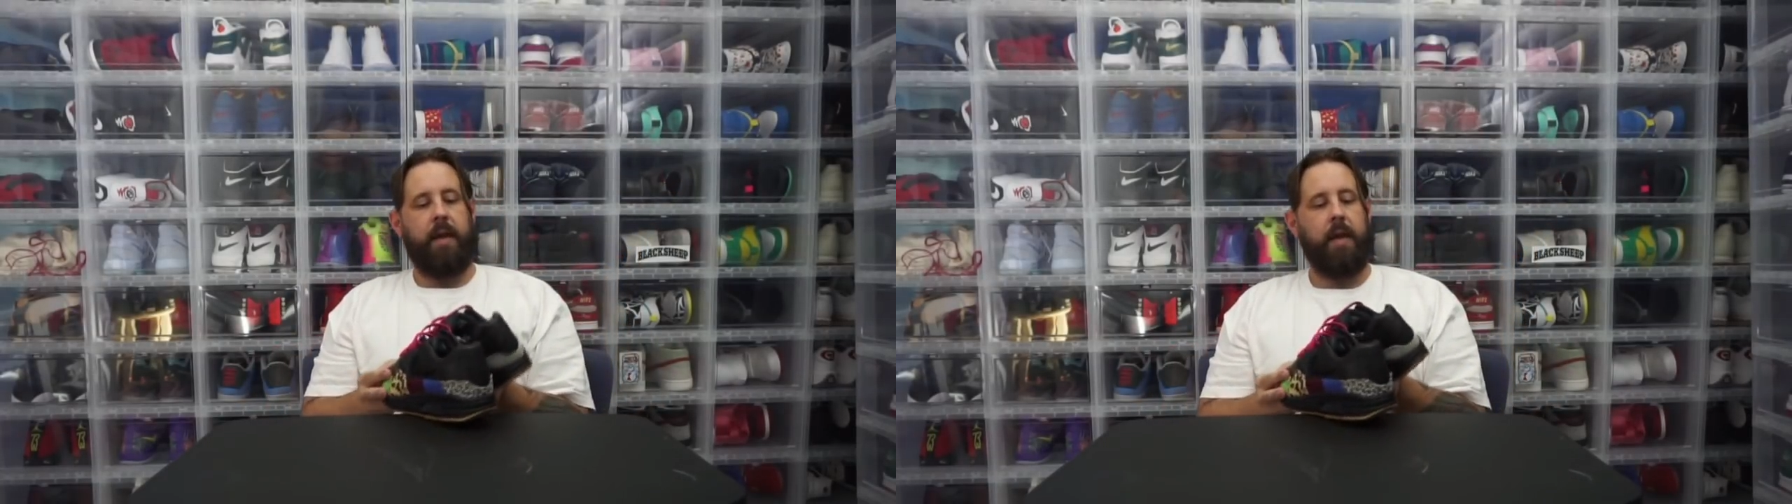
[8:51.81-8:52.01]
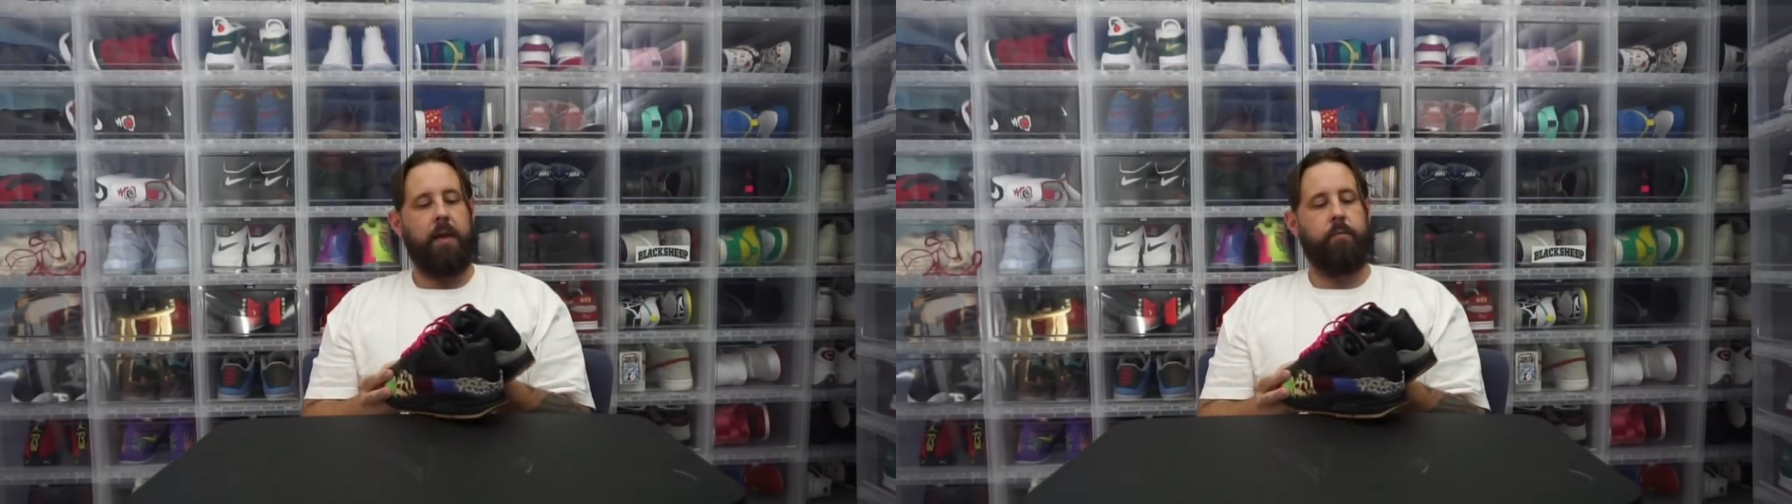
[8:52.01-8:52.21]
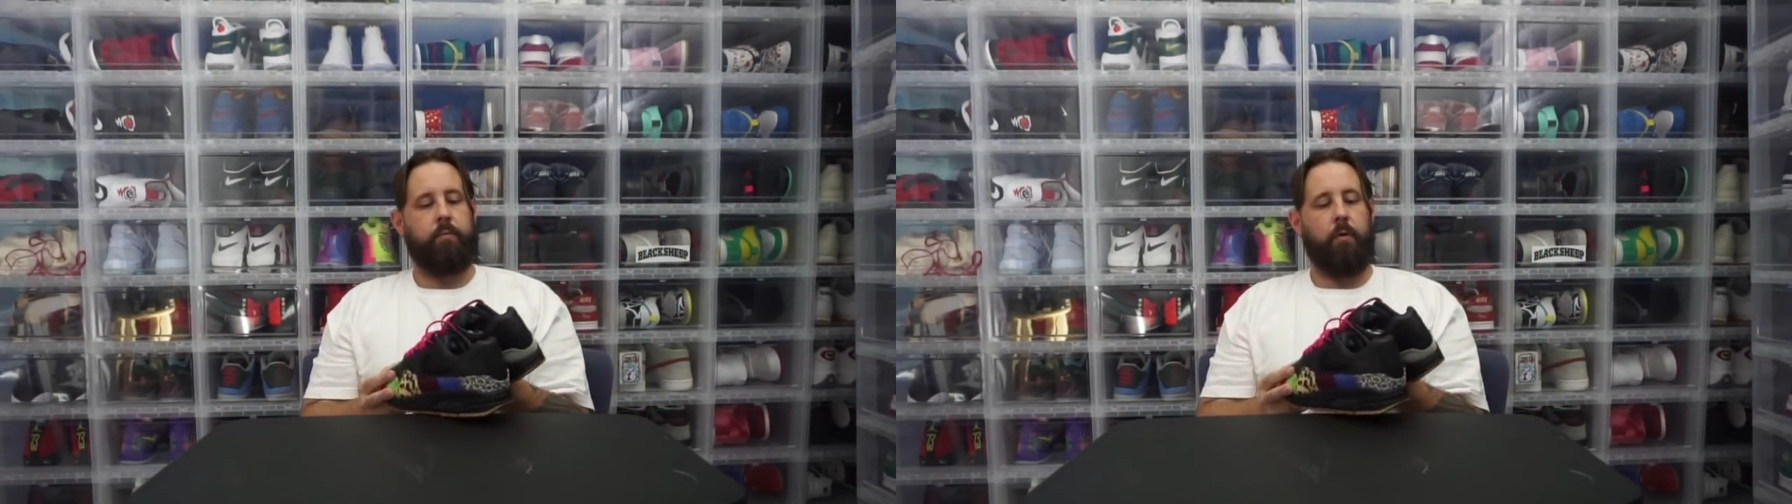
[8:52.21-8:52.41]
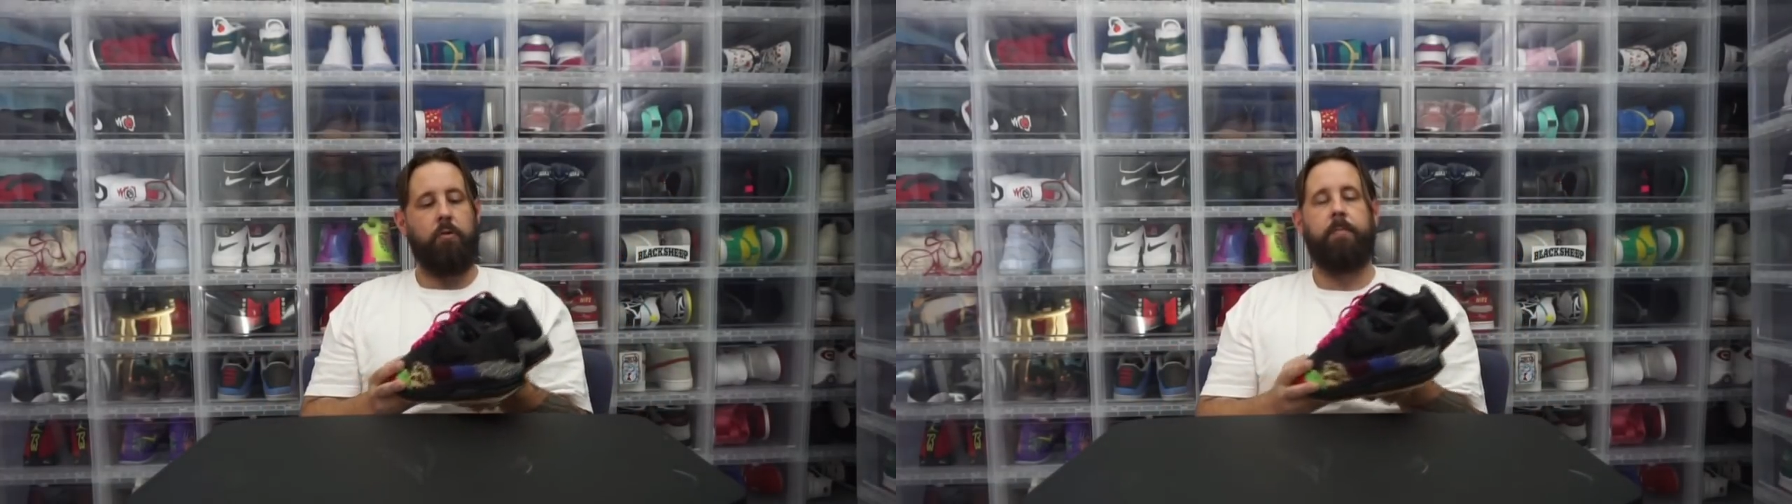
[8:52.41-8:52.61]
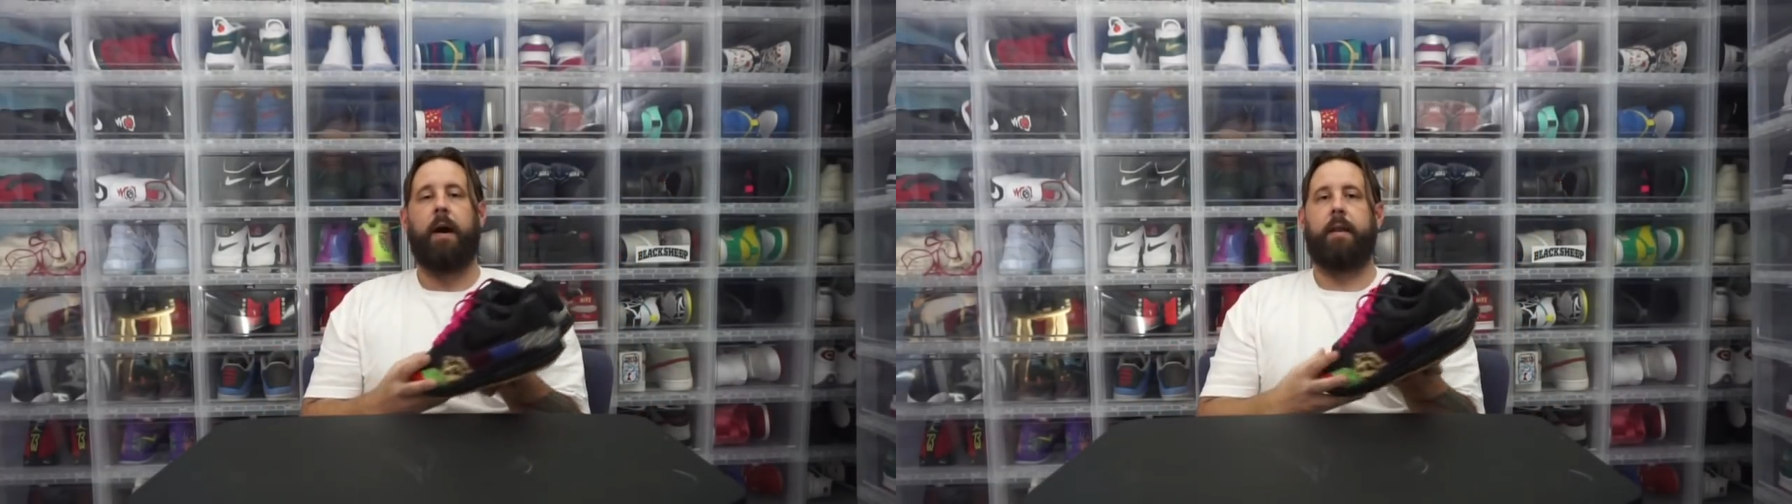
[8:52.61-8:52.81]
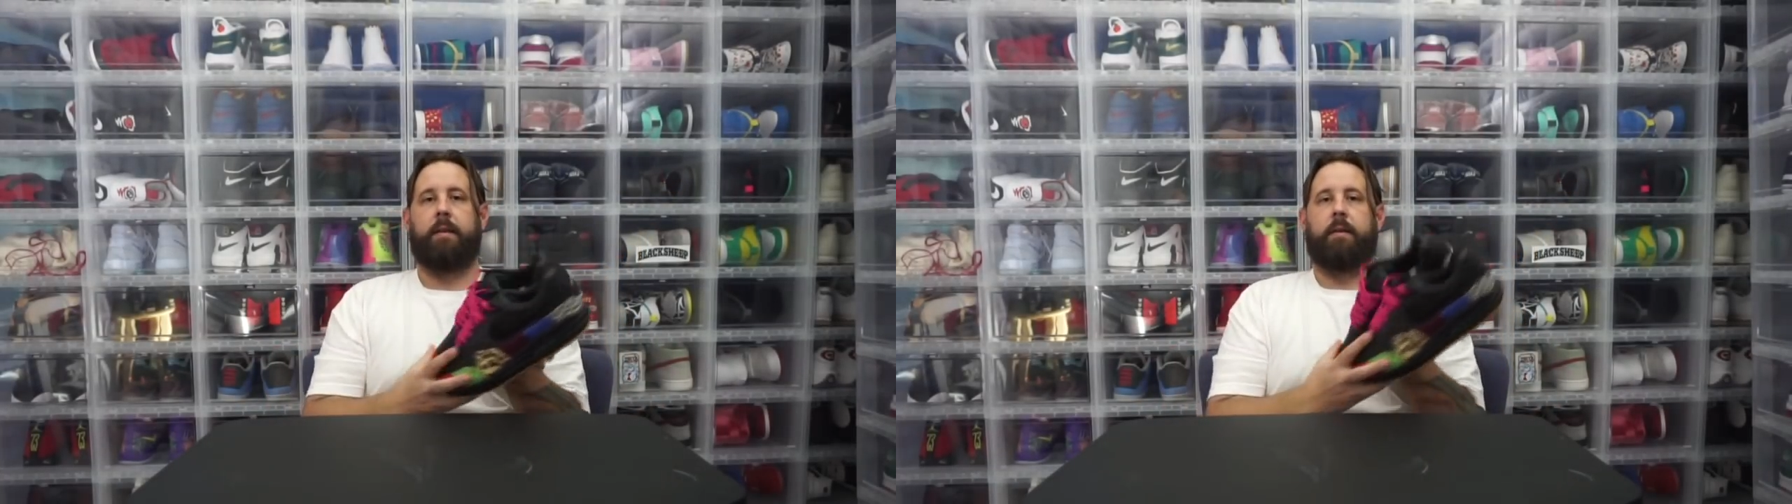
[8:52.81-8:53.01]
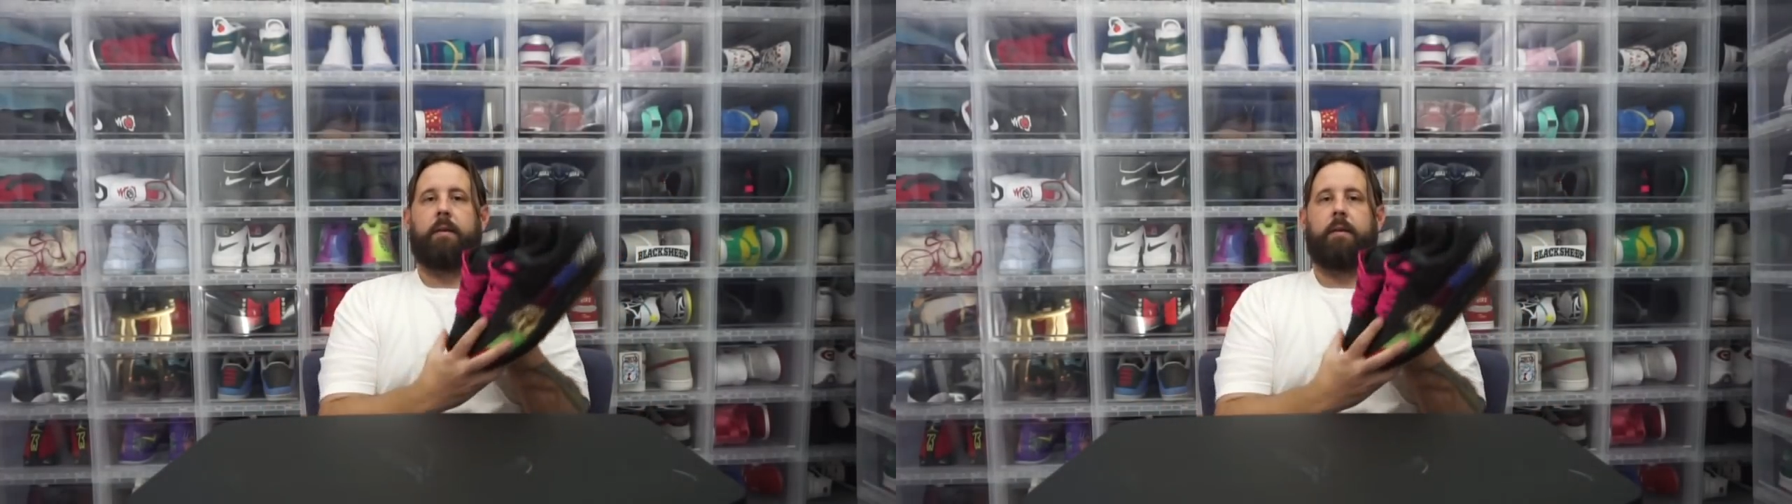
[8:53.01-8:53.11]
Kid Robot